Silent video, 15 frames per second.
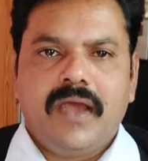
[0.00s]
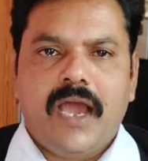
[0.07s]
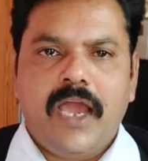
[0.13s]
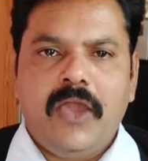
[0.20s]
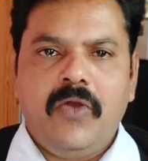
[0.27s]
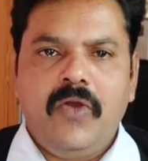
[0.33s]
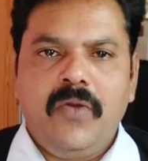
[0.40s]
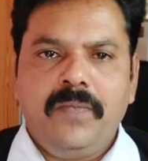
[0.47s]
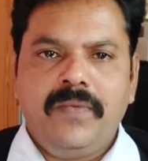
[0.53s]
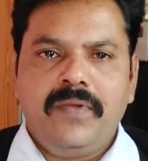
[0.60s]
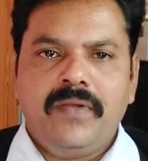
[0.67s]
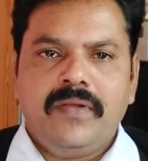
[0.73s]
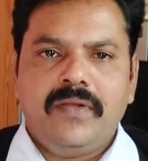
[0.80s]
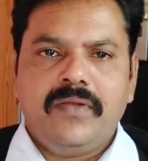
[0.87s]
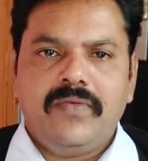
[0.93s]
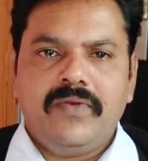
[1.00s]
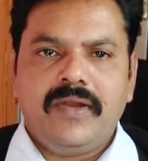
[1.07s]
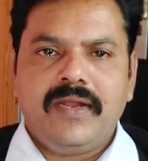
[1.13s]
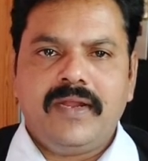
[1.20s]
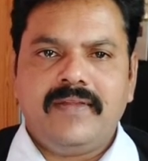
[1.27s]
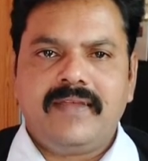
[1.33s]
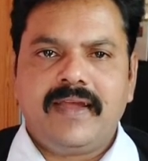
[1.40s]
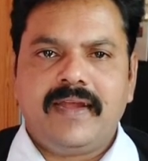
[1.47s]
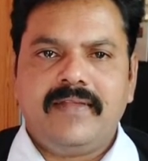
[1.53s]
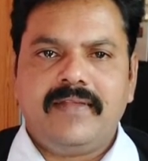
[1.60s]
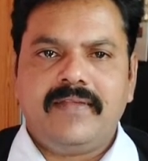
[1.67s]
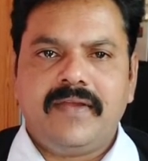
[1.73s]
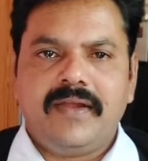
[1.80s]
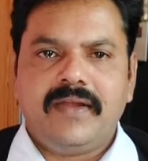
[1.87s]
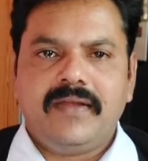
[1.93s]
I hope you will get
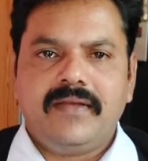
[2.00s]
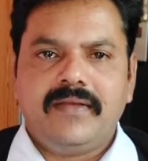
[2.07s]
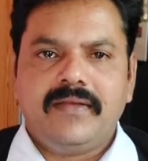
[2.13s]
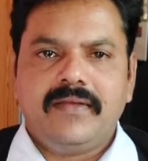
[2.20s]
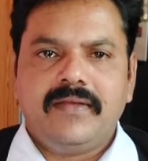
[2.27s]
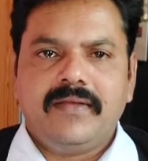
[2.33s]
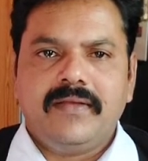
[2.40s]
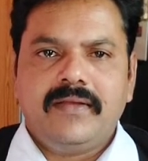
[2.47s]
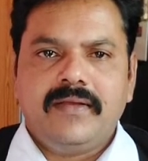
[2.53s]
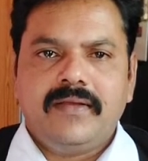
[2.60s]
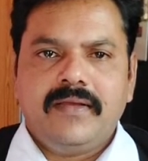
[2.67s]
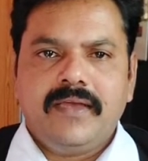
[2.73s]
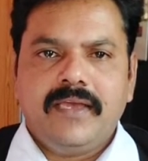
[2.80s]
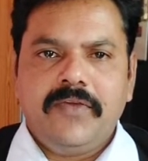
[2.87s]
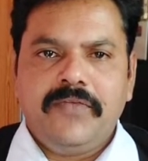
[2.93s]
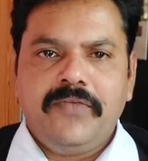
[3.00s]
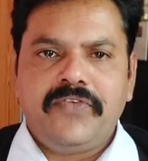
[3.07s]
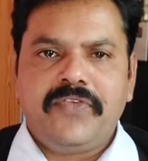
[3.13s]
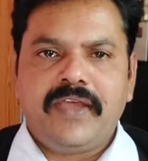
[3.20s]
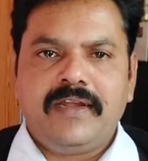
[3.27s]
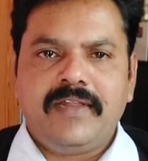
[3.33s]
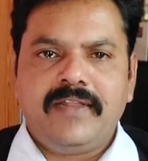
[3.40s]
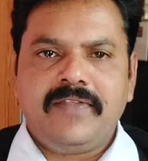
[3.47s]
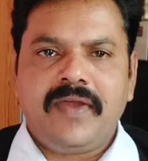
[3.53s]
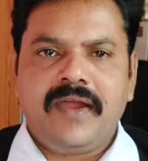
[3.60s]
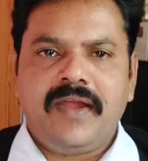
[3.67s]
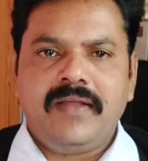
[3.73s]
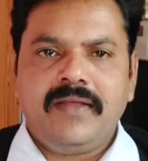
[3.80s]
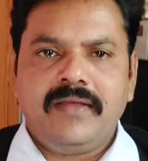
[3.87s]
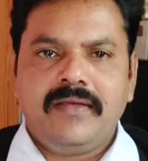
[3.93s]
satisfied. If you
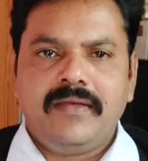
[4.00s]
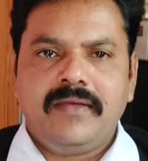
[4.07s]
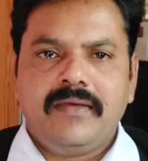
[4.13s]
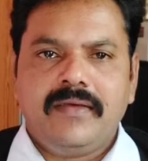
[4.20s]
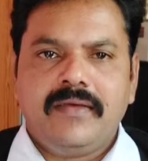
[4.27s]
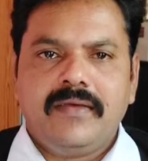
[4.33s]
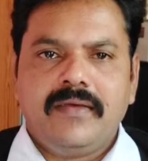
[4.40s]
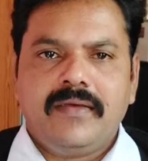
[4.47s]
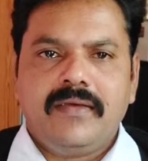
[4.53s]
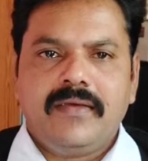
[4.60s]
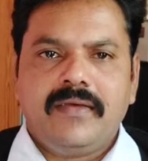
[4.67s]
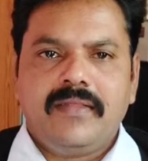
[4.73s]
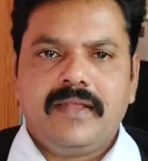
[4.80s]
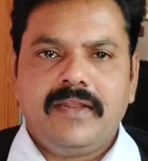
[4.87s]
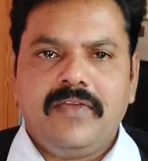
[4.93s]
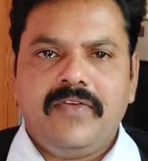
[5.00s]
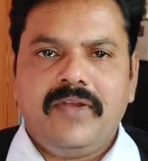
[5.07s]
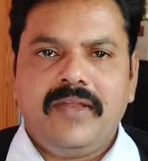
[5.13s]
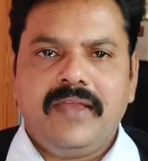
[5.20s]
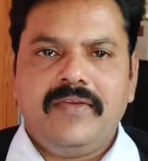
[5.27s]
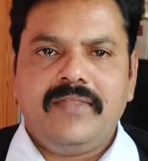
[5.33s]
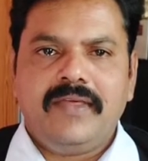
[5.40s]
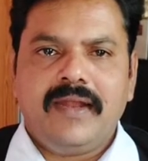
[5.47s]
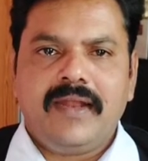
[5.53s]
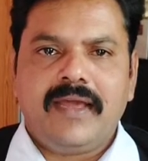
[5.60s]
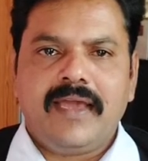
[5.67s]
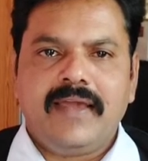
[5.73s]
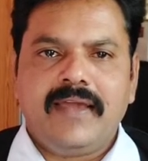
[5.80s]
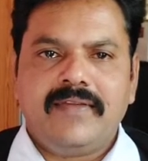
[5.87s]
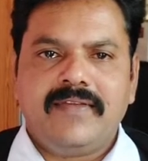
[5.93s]
satisfied, then you will give the
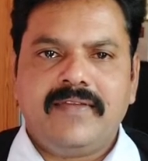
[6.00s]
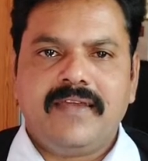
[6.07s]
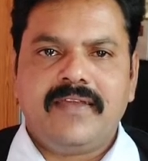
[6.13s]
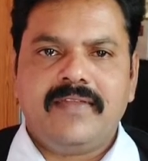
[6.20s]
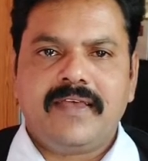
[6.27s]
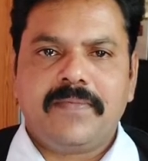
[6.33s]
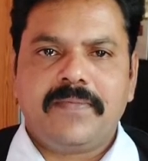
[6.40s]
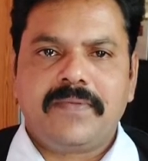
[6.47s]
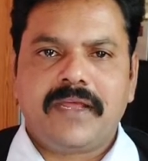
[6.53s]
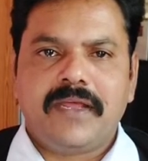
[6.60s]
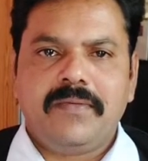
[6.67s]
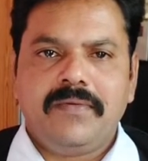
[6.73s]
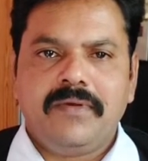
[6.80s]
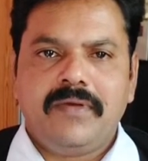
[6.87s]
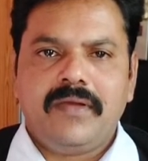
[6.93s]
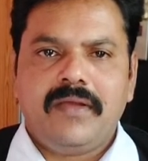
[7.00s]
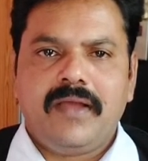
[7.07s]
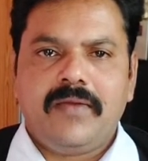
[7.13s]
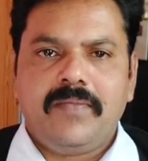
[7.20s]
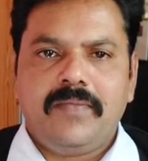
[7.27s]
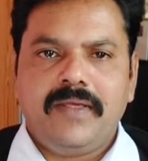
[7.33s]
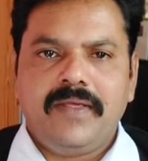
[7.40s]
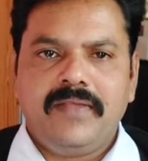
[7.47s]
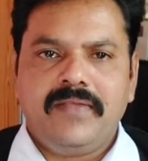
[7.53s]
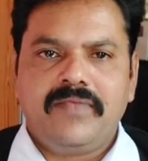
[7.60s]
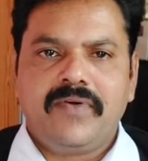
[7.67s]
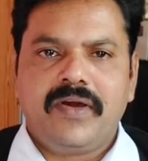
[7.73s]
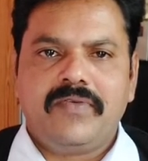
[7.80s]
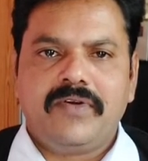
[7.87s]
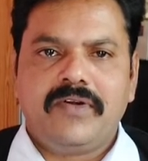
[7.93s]
like and share, subscribe, and please
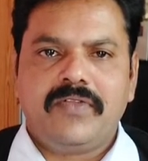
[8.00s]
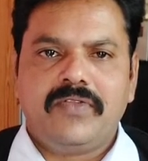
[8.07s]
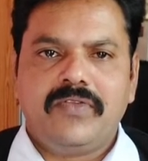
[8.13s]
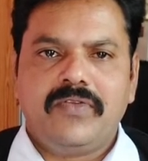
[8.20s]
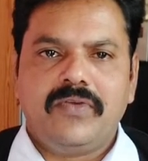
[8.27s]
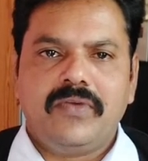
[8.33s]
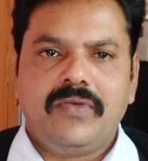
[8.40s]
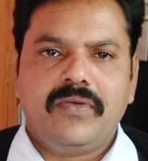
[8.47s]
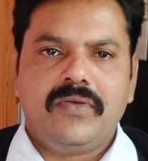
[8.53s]
forward to the